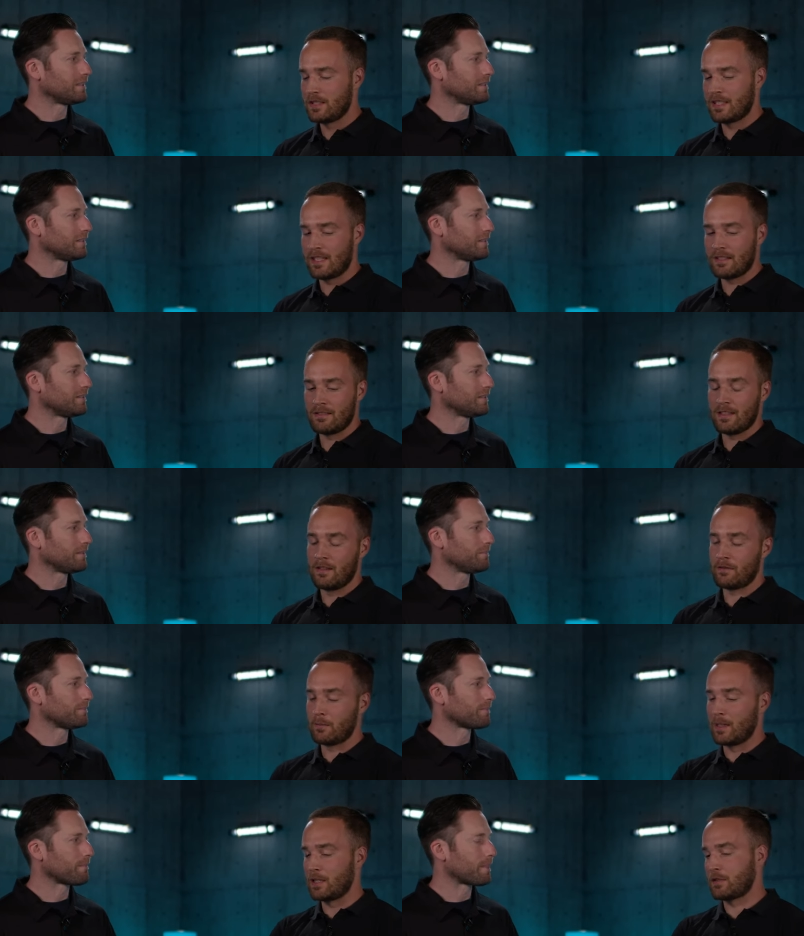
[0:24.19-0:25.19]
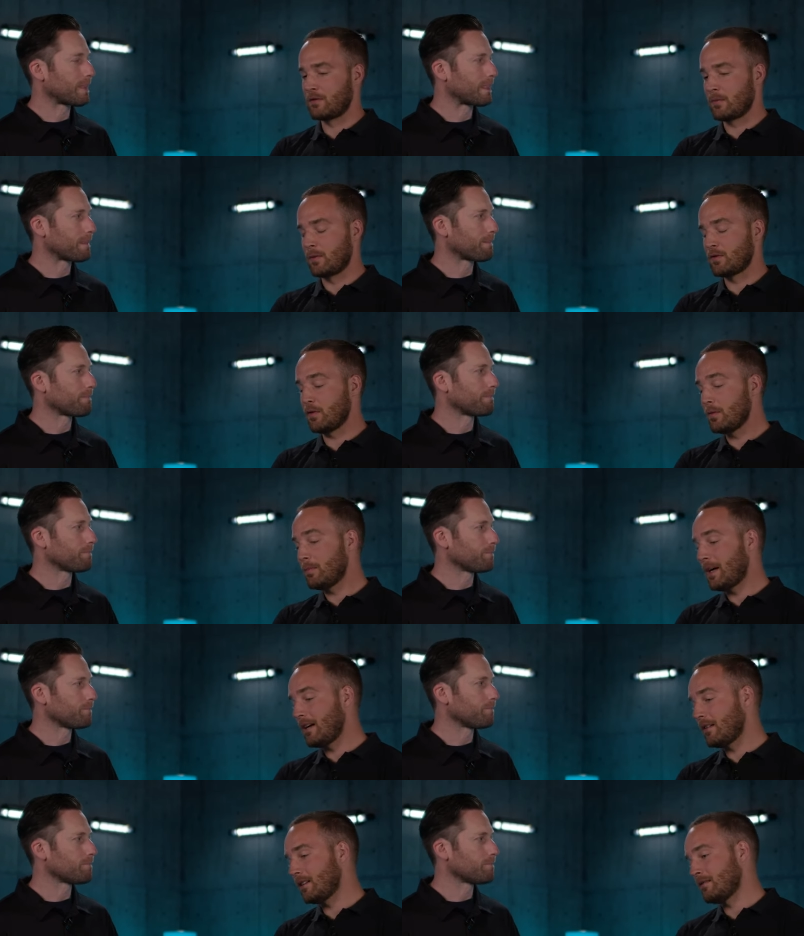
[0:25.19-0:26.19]
Speaker 1: to get information from the drone
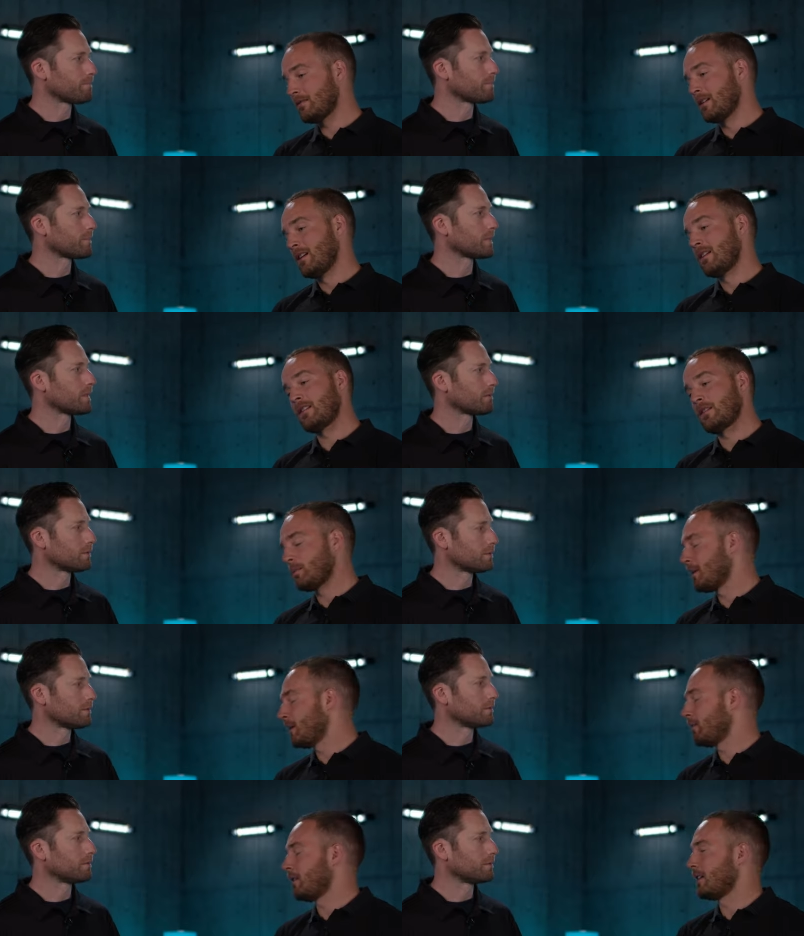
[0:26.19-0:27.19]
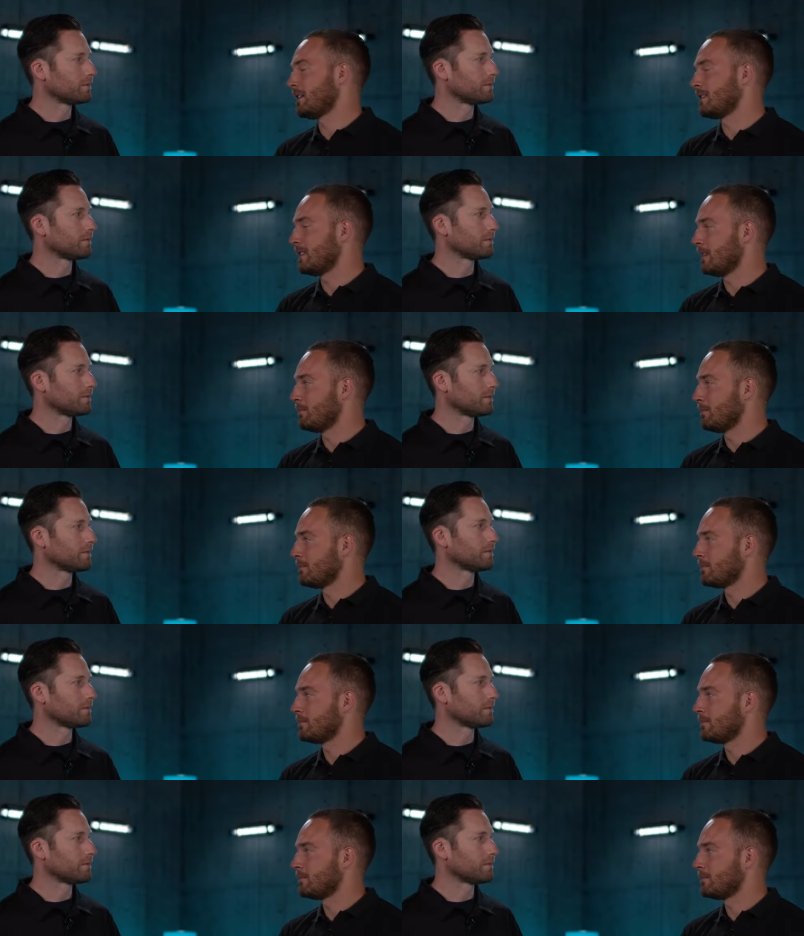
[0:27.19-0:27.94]
pilot to other people on the team.